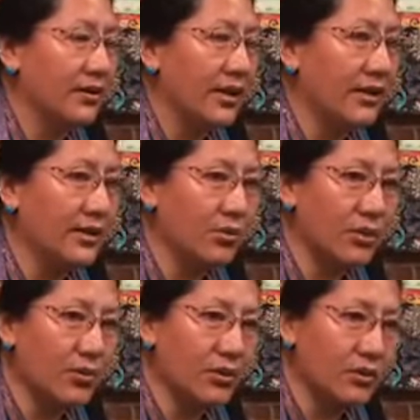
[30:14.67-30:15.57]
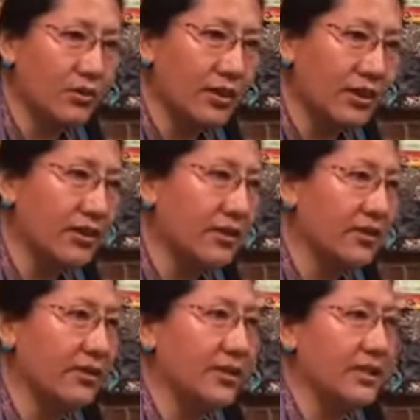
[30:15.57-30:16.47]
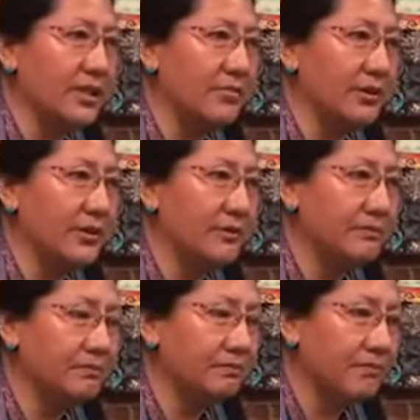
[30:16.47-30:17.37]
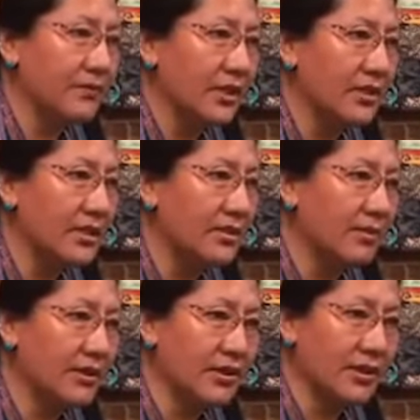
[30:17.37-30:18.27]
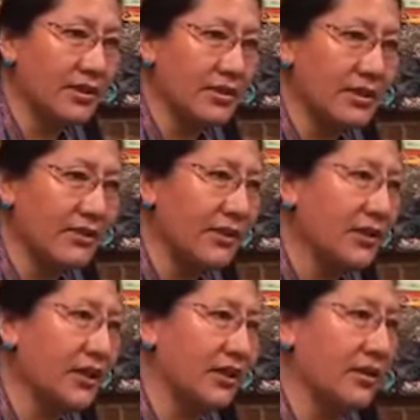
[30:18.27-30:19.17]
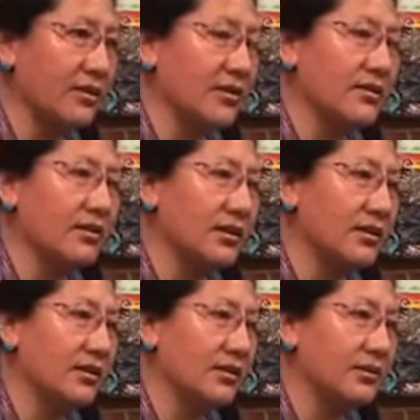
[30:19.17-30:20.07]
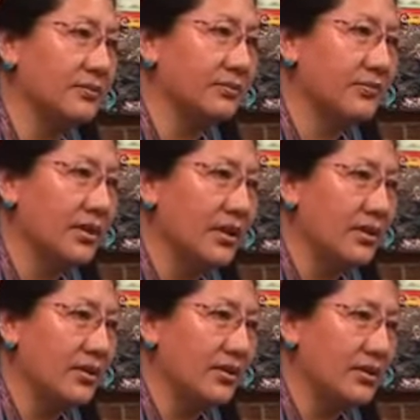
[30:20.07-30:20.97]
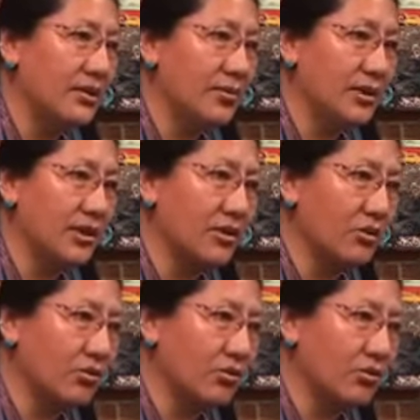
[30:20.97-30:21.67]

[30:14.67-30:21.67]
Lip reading: And then when we're looking at the Tipa, there is 7 characteristic. Tibetan